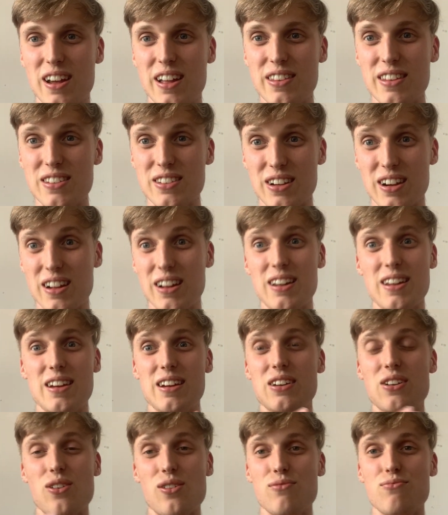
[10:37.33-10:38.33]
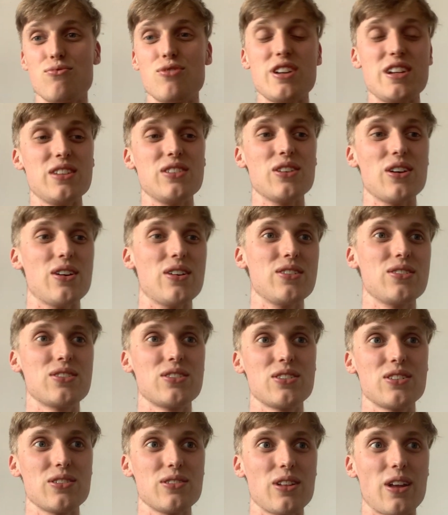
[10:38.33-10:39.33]
There's a clear-cut
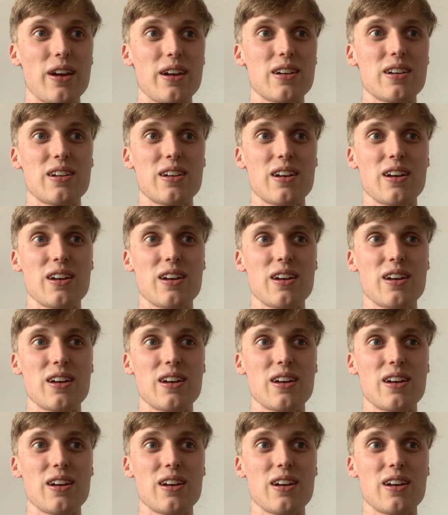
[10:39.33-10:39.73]
research like